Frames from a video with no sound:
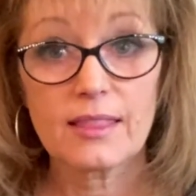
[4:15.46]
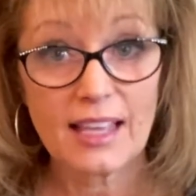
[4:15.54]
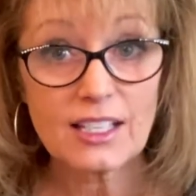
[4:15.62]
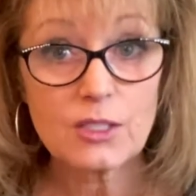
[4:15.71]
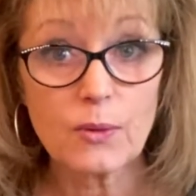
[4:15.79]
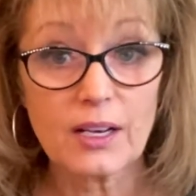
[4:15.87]

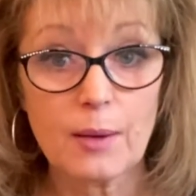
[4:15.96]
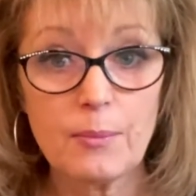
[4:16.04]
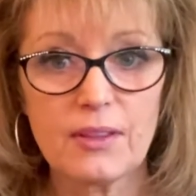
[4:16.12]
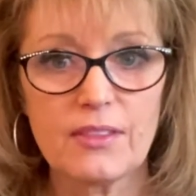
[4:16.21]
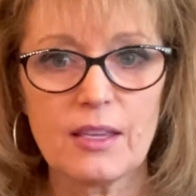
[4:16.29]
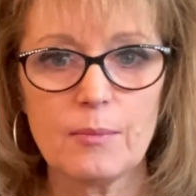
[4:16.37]
That's what
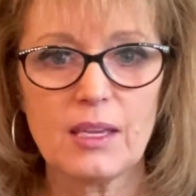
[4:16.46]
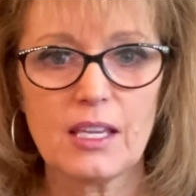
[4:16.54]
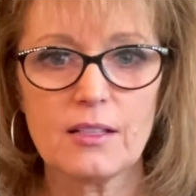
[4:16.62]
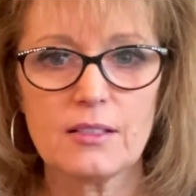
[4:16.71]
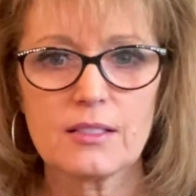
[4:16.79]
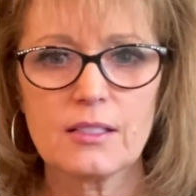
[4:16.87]
empathy
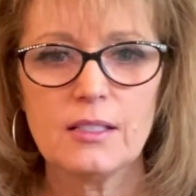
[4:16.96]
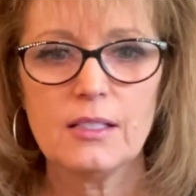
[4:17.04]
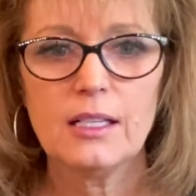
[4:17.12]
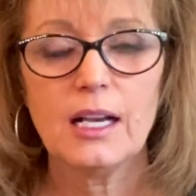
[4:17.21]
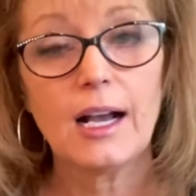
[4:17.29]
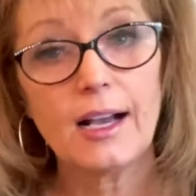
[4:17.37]
means,
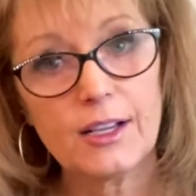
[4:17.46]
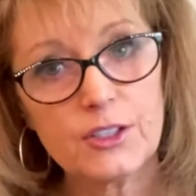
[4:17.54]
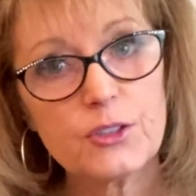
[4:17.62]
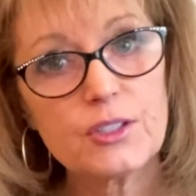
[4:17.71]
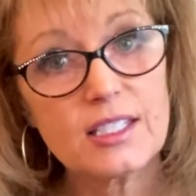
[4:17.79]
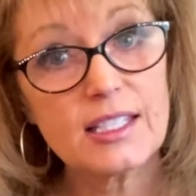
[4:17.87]

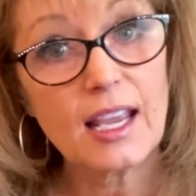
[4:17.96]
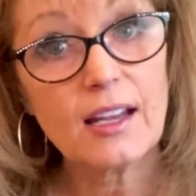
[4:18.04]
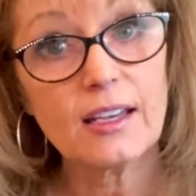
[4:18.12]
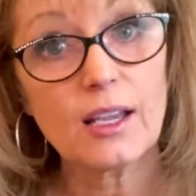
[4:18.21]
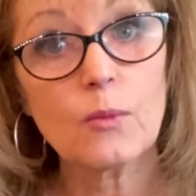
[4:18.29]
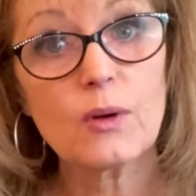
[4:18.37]

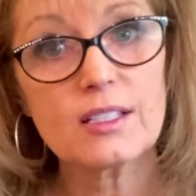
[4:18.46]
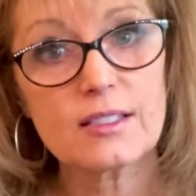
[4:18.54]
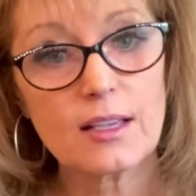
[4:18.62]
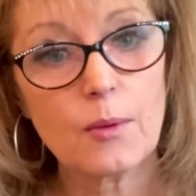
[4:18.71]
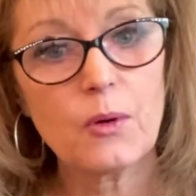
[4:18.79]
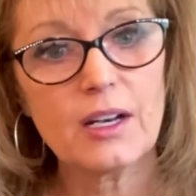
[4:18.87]
understanding what
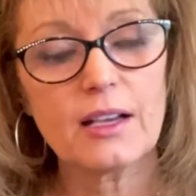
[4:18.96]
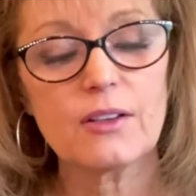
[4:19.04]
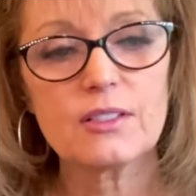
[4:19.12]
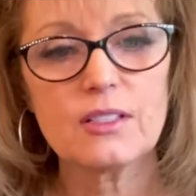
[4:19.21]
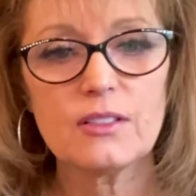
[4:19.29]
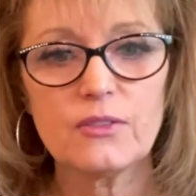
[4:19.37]
someone
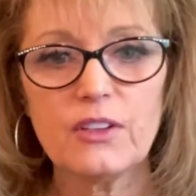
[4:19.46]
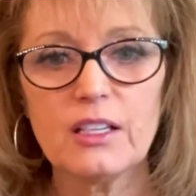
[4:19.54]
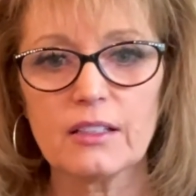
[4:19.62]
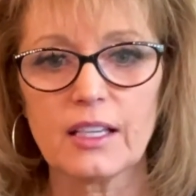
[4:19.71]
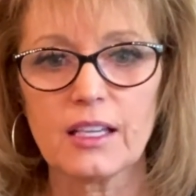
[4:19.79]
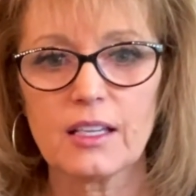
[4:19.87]
else is
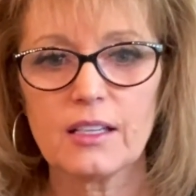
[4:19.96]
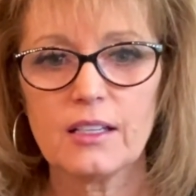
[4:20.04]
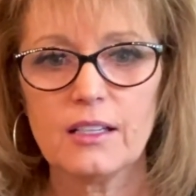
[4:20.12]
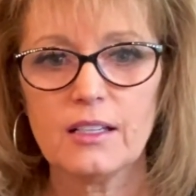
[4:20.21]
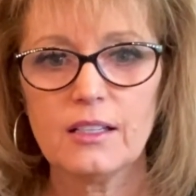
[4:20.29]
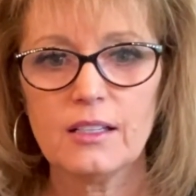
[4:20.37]
feeling.
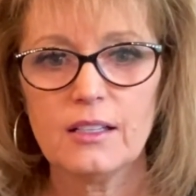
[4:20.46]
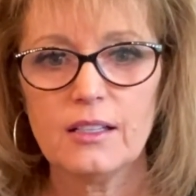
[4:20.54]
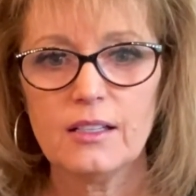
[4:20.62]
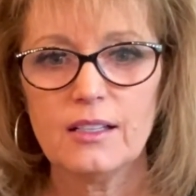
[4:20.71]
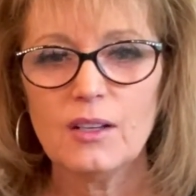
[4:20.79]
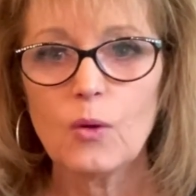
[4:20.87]

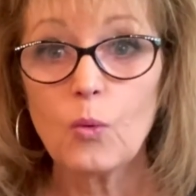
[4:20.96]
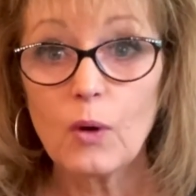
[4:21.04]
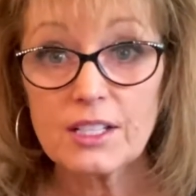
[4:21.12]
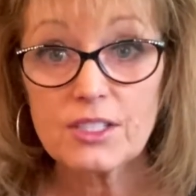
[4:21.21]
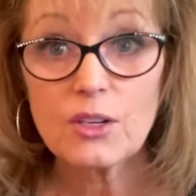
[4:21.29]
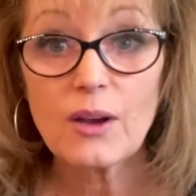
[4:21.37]

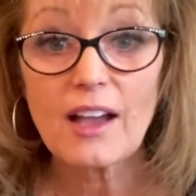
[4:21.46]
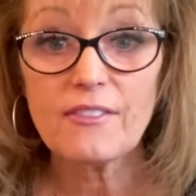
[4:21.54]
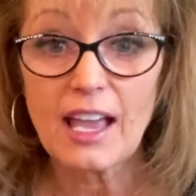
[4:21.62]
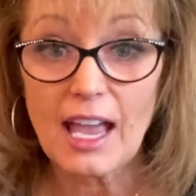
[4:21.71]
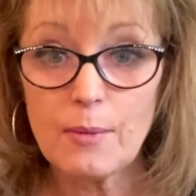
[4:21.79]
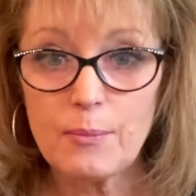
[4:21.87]
Once you
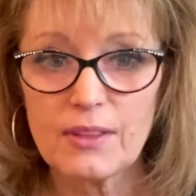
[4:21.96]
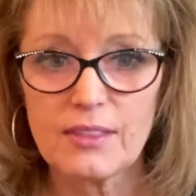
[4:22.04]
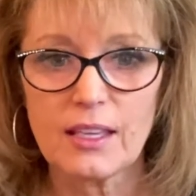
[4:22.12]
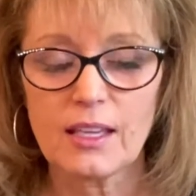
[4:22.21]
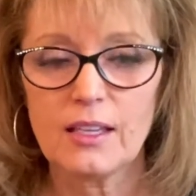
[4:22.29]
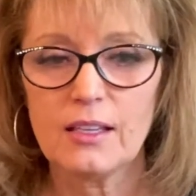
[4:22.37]
have
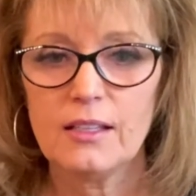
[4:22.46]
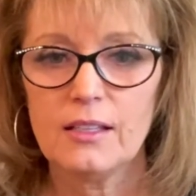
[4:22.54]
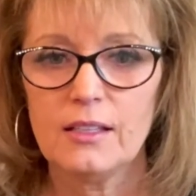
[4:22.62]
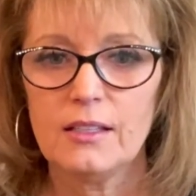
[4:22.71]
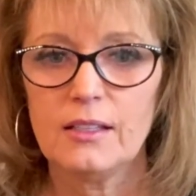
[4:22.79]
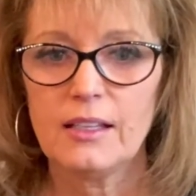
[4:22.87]
empathy
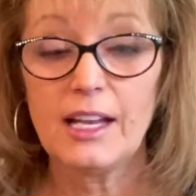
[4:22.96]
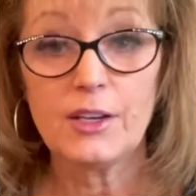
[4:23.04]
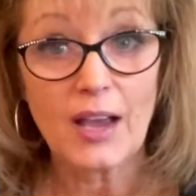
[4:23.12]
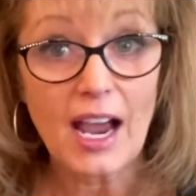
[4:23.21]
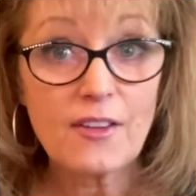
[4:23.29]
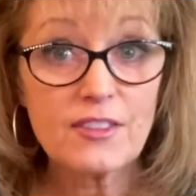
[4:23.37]
and
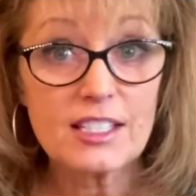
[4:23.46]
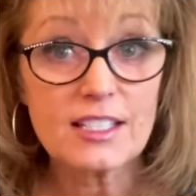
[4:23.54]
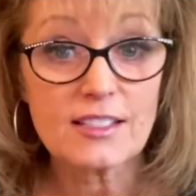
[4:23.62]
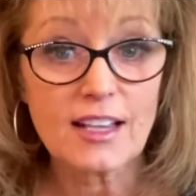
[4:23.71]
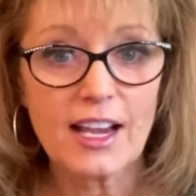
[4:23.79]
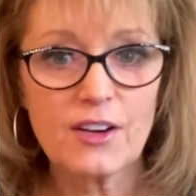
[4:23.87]
you have the
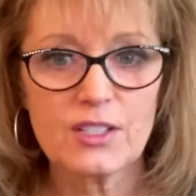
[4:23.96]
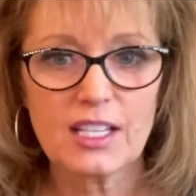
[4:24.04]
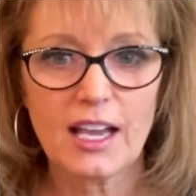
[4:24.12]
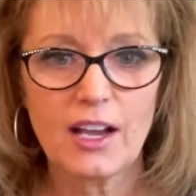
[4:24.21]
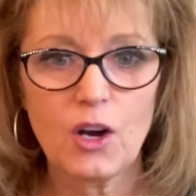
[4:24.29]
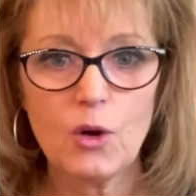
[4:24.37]
desire to
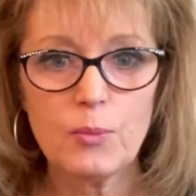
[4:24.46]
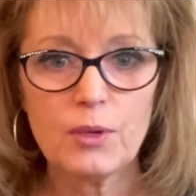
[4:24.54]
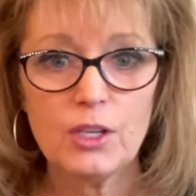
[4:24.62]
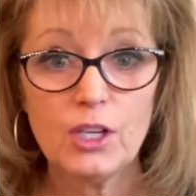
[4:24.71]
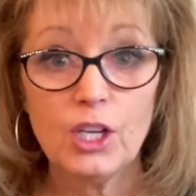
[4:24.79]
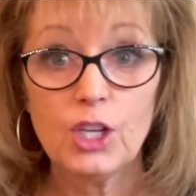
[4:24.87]
help,
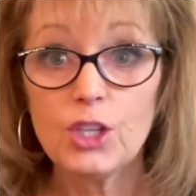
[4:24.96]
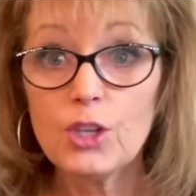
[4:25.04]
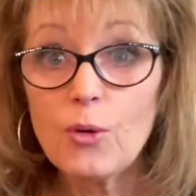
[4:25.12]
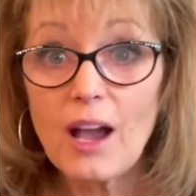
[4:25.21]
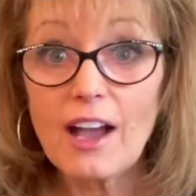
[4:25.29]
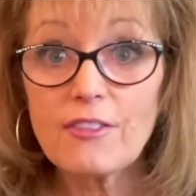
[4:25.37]

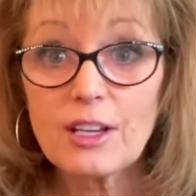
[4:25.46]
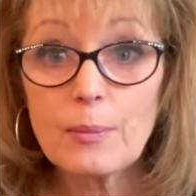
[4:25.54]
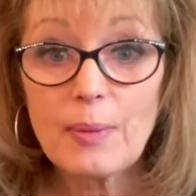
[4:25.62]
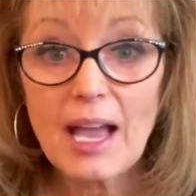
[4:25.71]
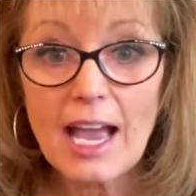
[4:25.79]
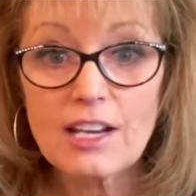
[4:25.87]
you have
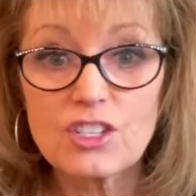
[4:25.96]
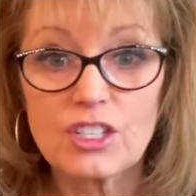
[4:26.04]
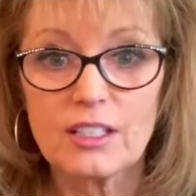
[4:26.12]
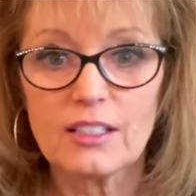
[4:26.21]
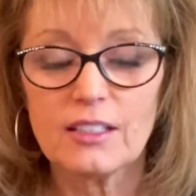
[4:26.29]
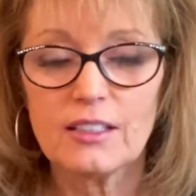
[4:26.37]

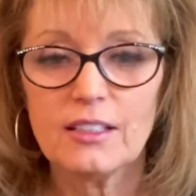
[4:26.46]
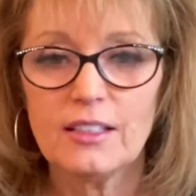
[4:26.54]
compassion.